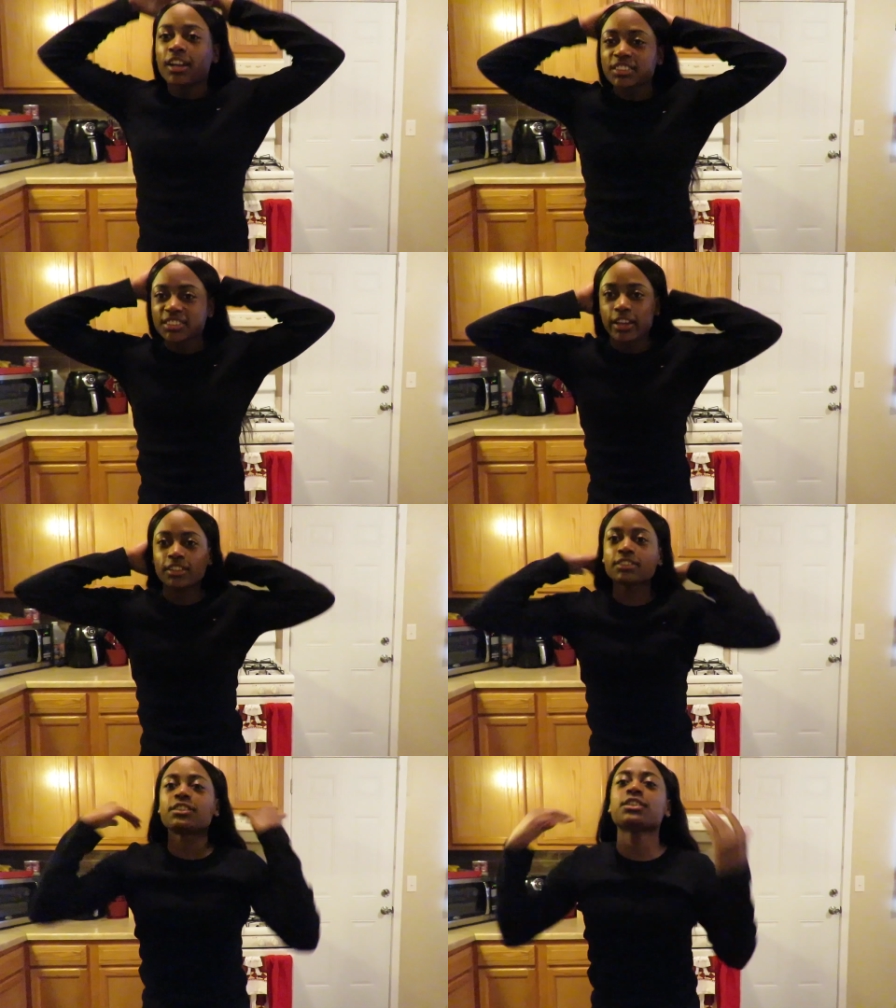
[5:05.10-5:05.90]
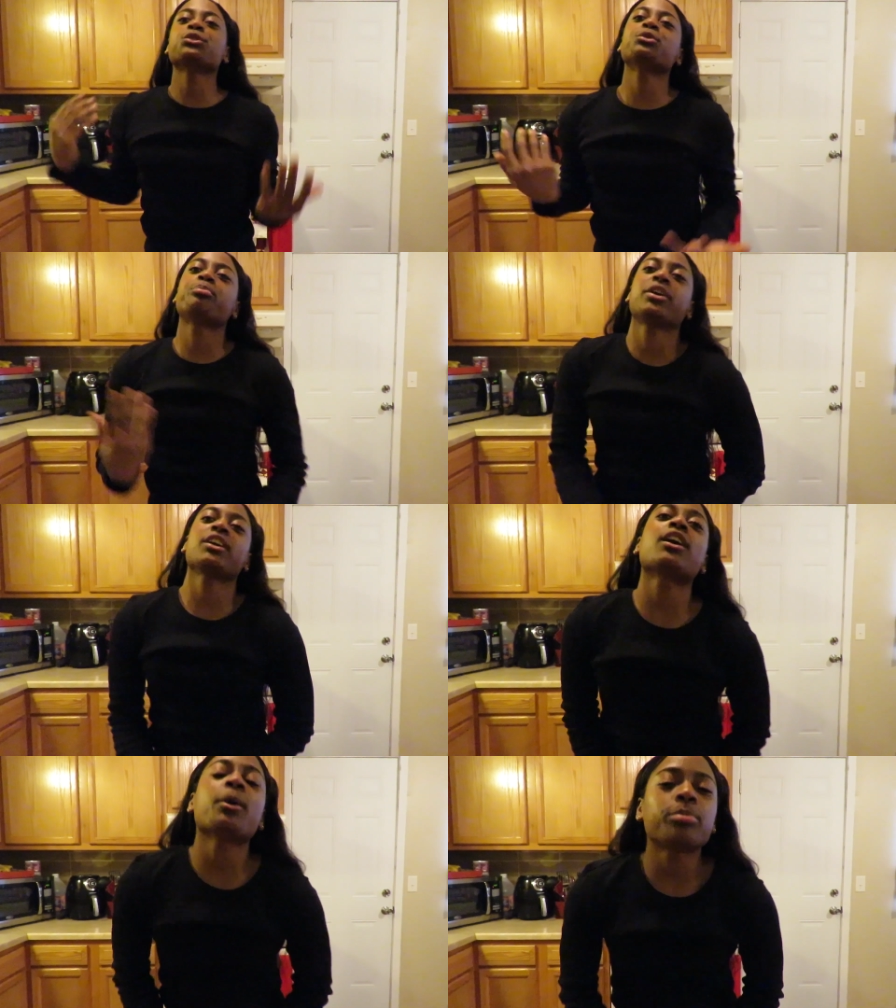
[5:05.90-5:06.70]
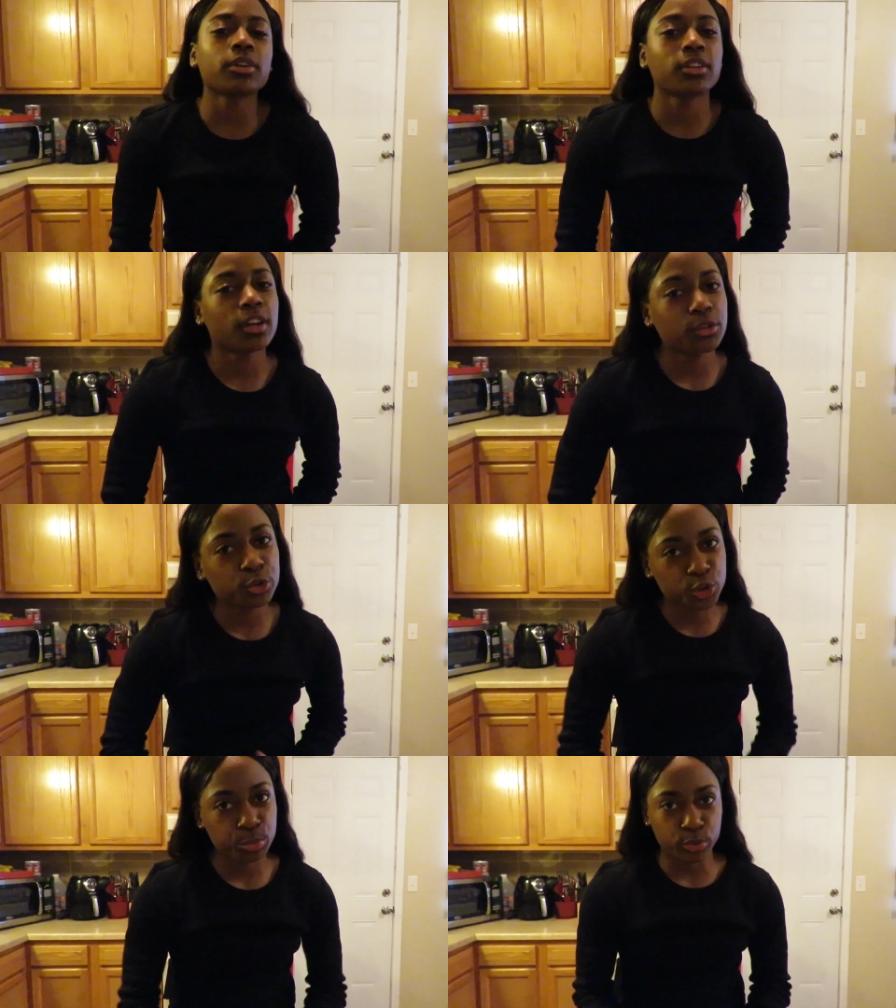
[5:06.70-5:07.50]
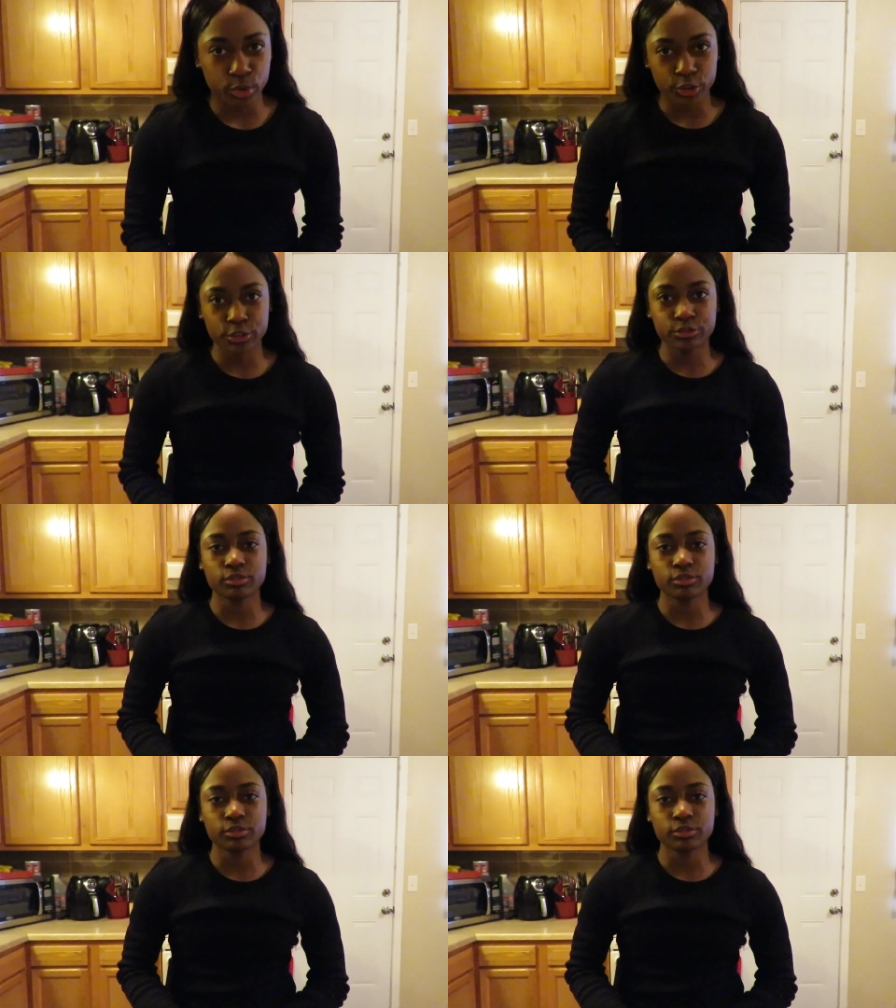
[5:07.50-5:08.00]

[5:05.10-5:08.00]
I decided to pick up another sport.